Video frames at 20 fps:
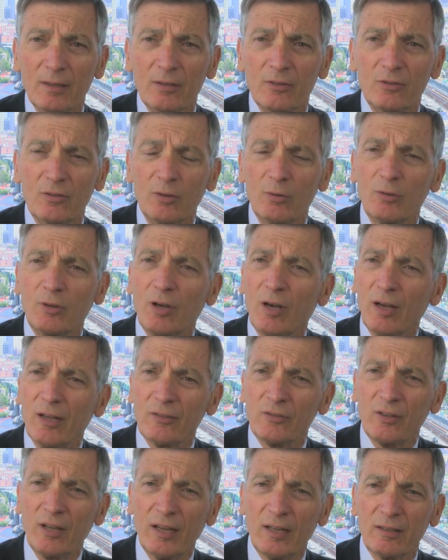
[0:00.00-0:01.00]
So
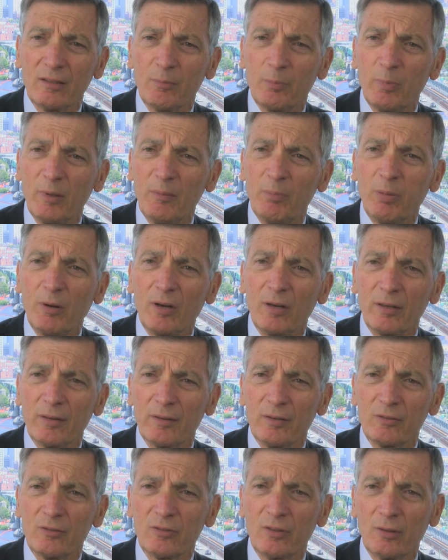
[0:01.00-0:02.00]
cost had to be part
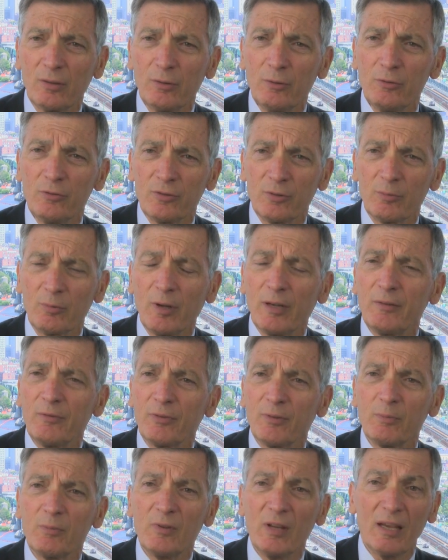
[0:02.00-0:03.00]
of the solution right
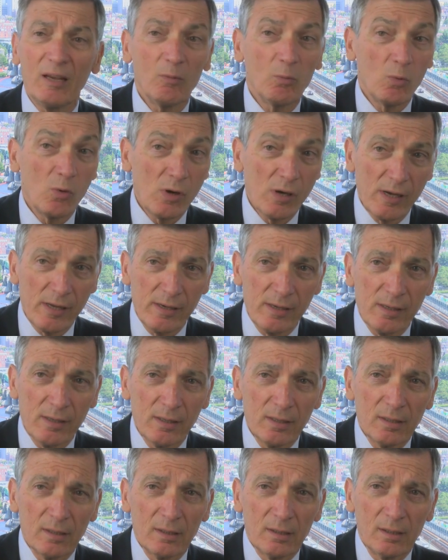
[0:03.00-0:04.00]
from day one.
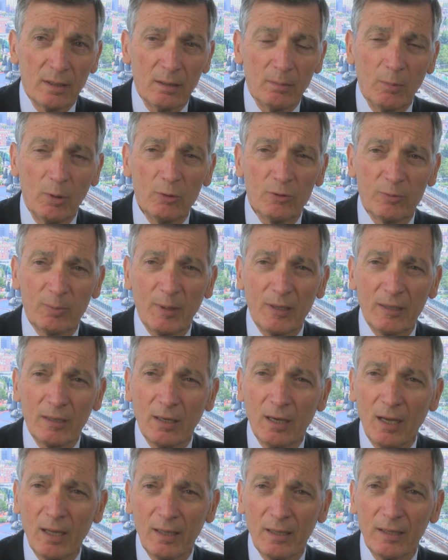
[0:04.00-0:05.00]
Now most of my
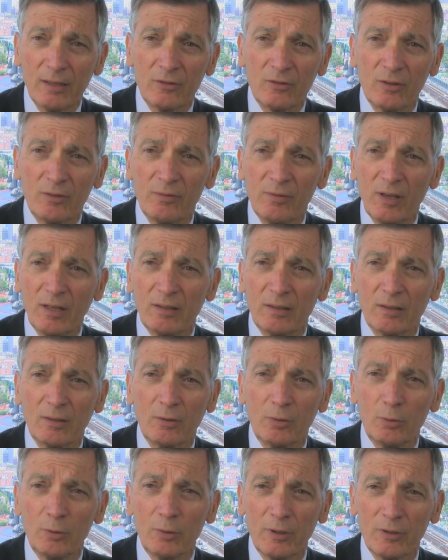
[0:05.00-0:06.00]
colleagues invent the
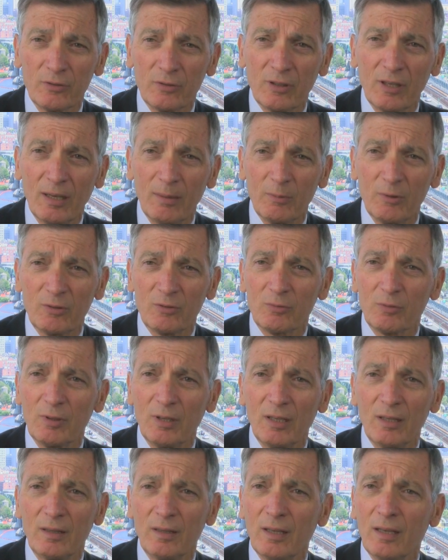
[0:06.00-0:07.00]
coolest
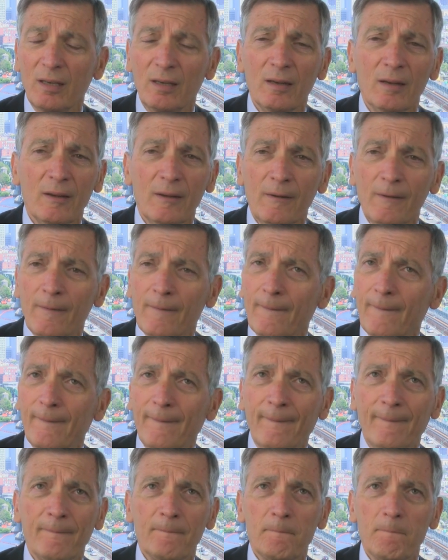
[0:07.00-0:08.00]
chemistry and then
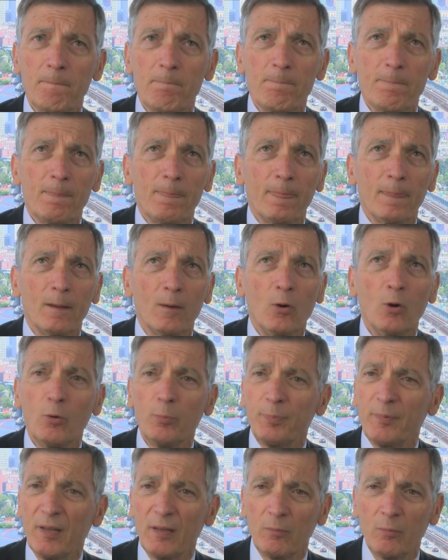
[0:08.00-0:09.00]
um,
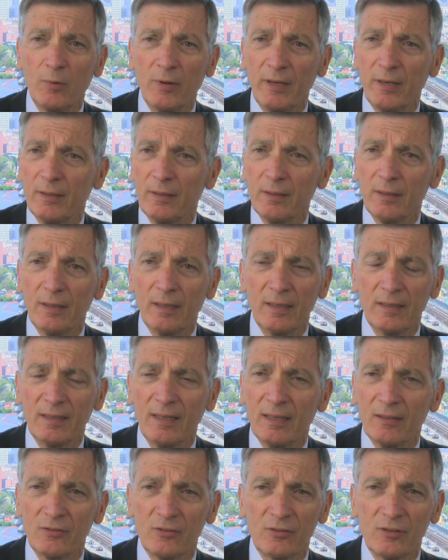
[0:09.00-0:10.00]
hope that when it
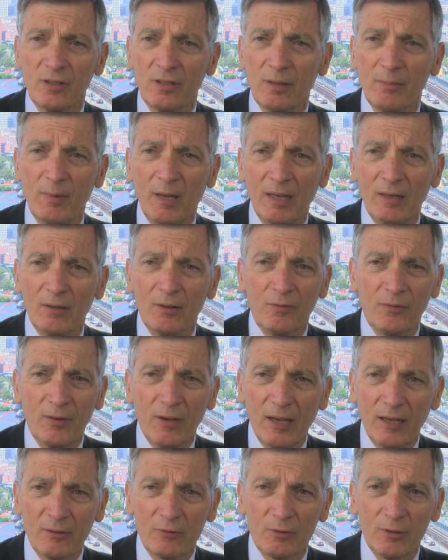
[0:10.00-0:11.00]
gets to the
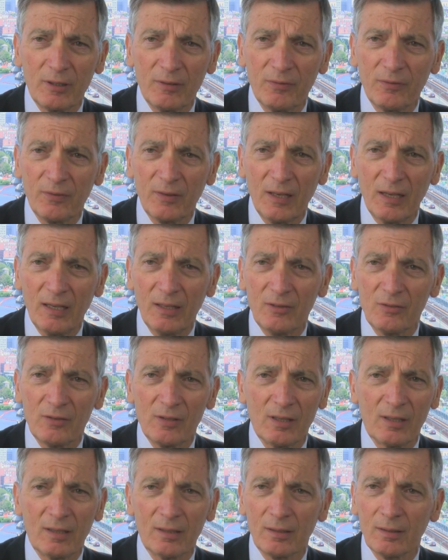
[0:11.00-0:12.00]
manufacturing phase
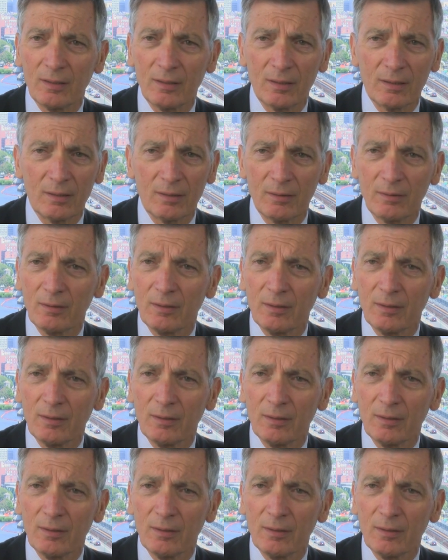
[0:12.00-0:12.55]
that uh,